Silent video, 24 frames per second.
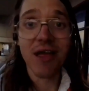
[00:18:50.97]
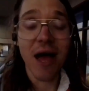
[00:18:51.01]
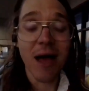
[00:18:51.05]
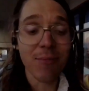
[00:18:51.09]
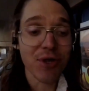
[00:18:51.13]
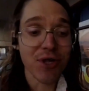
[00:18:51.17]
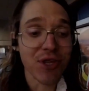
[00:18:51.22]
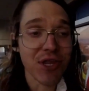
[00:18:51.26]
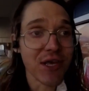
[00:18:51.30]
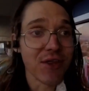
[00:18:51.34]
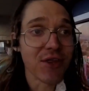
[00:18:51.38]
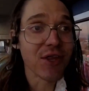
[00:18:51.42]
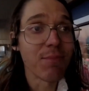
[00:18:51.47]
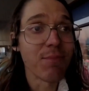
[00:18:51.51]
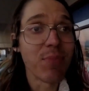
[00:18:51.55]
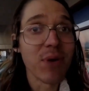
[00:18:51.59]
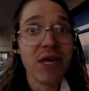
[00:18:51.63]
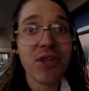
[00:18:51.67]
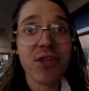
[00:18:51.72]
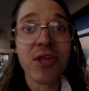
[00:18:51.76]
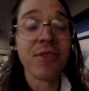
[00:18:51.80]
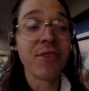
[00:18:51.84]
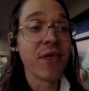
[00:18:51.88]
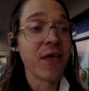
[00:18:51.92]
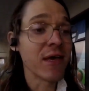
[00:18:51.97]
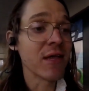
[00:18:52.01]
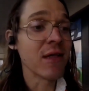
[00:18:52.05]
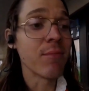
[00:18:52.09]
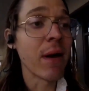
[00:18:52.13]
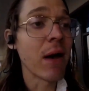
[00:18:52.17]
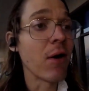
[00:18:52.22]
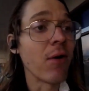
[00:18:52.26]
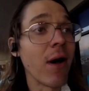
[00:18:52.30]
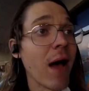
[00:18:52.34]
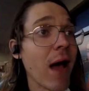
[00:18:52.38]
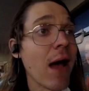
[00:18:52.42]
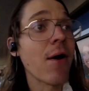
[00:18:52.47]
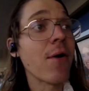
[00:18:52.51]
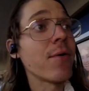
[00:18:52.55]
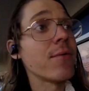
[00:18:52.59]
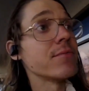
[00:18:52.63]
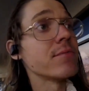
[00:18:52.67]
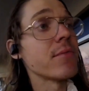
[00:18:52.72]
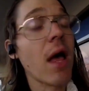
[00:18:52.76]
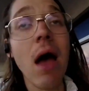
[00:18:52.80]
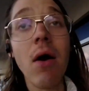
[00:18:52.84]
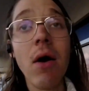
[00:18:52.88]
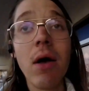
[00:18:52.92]
I'm just eating some beets and thinking about how,
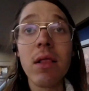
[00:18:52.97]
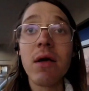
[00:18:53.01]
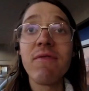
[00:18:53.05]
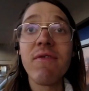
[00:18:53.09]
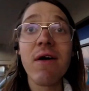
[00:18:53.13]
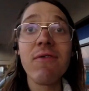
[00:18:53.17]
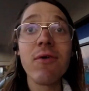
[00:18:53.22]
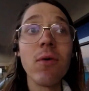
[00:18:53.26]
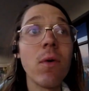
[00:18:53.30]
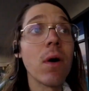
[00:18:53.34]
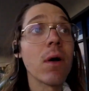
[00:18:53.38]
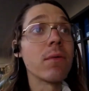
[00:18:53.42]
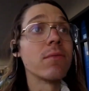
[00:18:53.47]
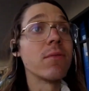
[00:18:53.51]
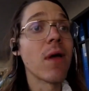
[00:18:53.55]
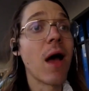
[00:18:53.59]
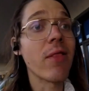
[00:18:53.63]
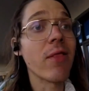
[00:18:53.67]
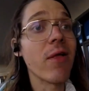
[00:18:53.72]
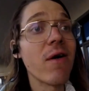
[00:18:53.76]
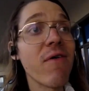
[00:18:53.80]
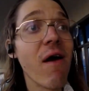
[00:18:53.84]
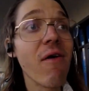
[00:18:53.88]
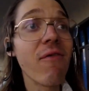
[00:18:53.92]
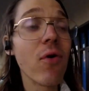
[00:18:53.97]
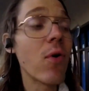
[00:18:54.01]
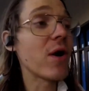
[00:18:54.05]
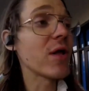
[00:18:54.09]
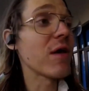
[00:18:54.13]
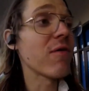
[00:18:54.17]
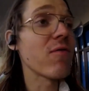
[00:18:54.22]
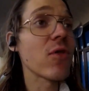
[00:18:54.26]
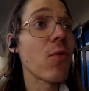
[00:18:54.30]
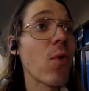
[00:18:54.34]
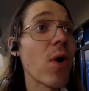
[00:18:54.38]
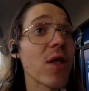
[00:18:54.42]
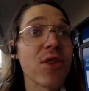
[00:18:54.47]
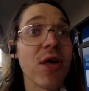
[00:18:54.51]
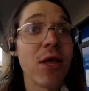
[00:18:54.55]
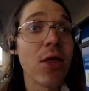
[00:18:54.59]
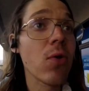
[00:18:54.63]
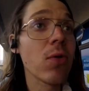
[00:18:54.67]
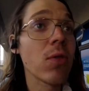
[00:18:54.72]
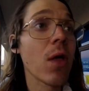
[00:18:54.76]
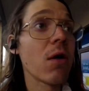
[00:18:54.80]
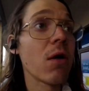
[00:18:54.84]
how I love everyone. I love everyone, even the ones I don't